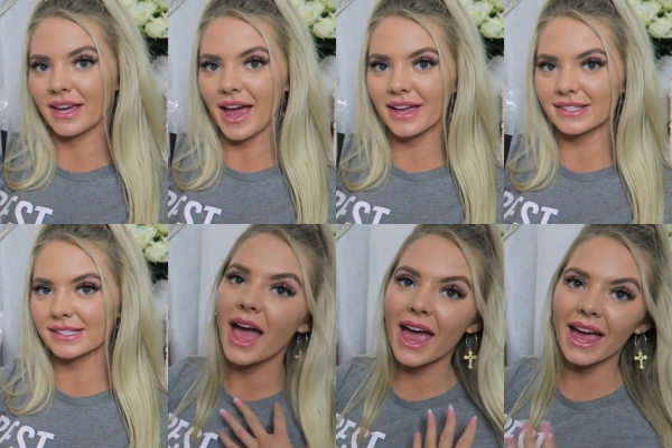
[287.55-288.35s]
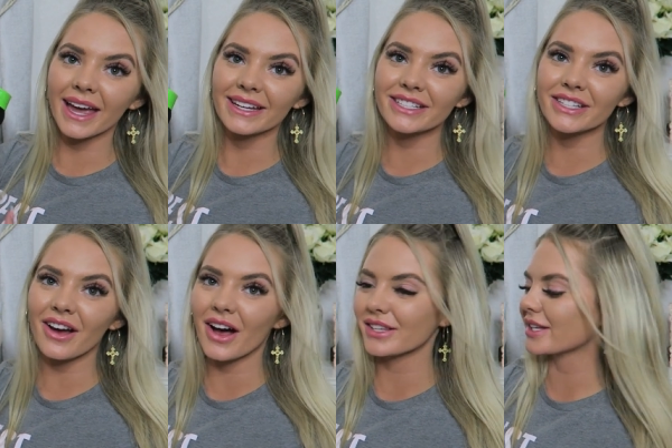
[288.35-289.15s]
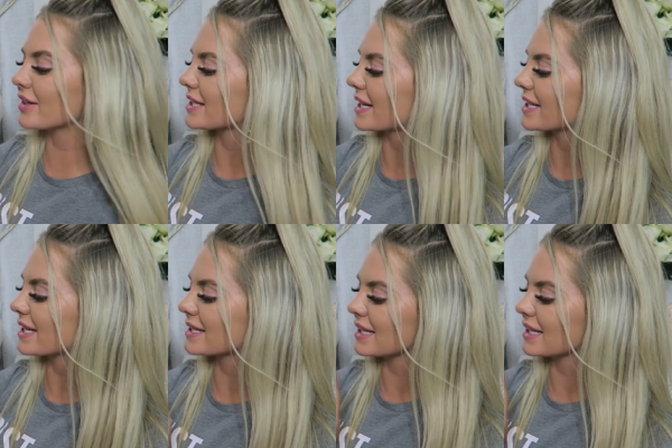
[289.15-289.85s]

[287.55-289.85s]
yes. And she also sent us